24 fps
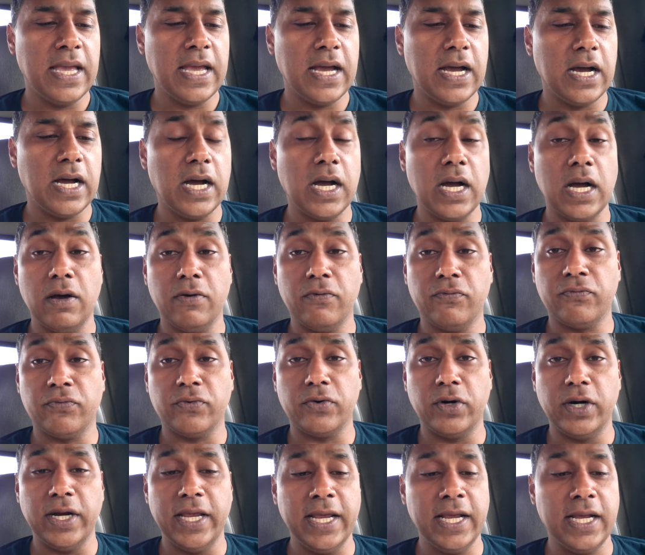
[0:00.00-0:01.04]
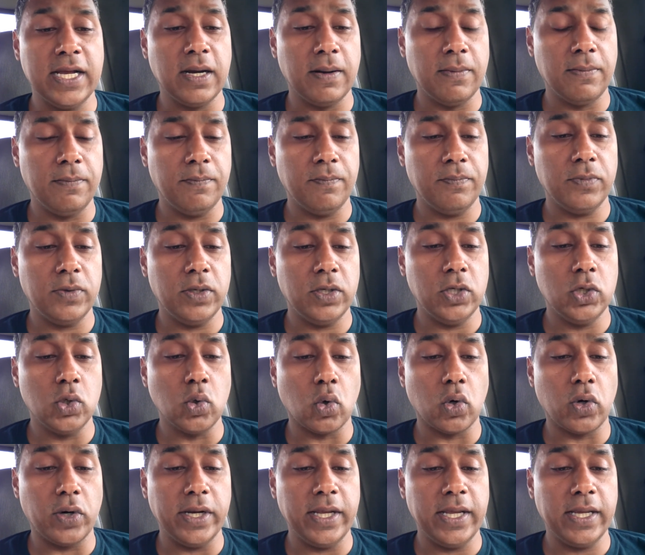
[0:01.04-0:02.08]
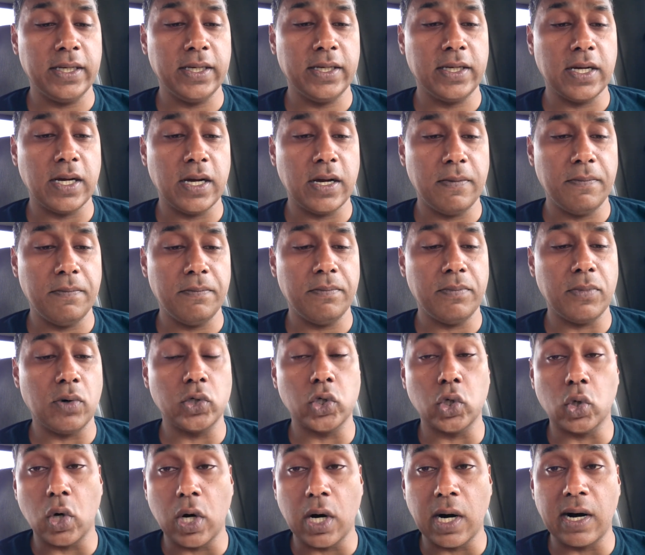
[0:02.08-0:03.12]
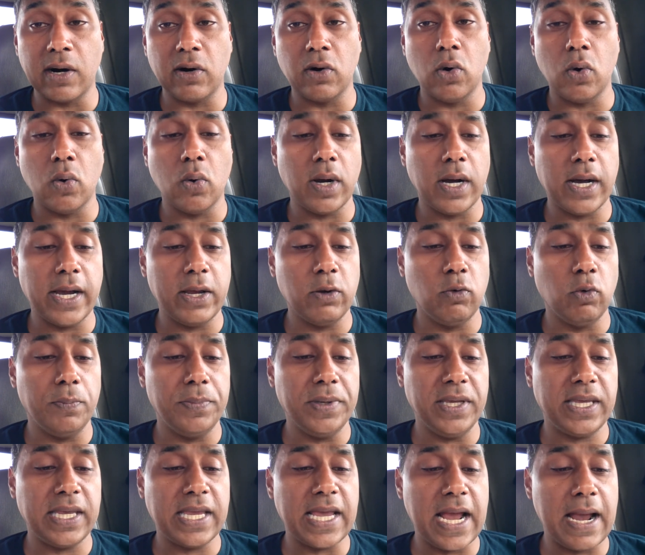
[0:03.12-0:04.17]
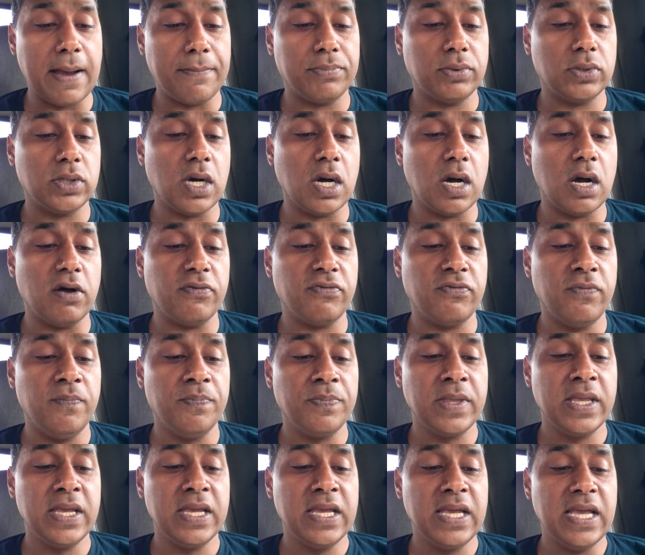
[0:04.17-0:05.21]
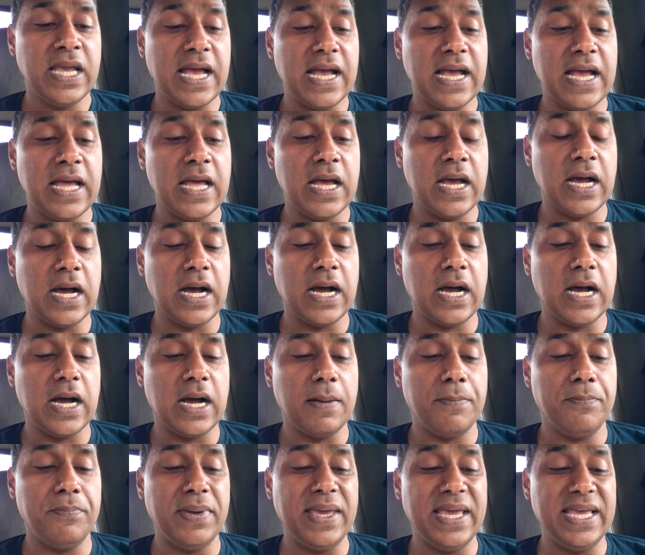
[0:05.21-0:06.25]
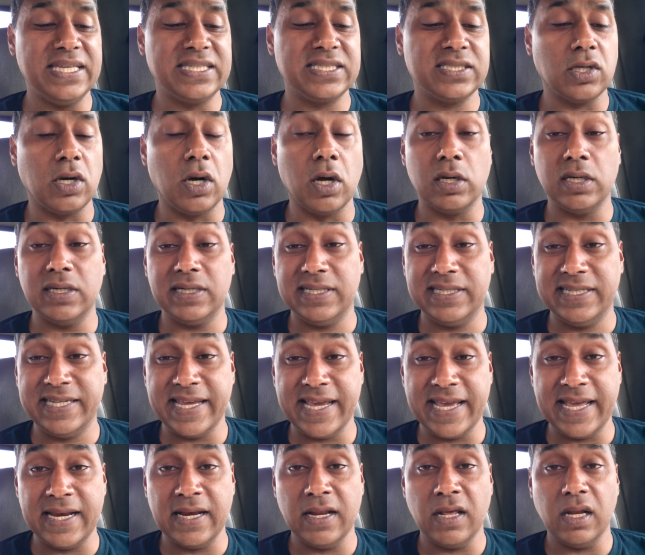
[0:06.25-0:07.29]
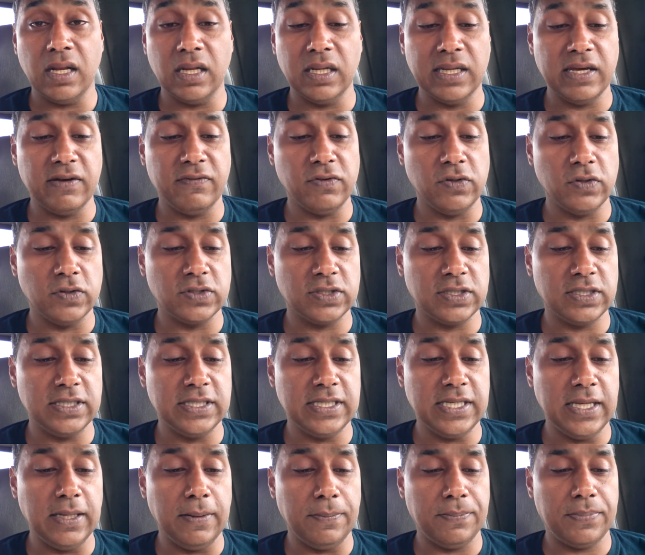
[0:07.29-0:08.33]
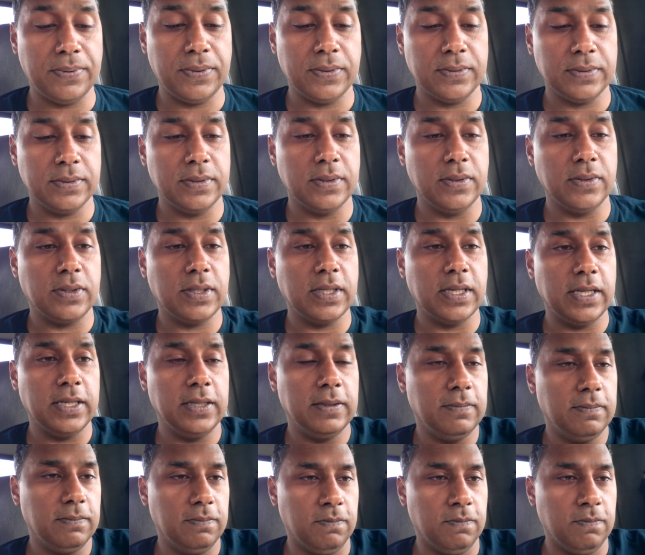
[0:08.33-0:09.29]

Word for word: uh, for income your income or your ROI will be capped off uh, based on 10 levels deep okay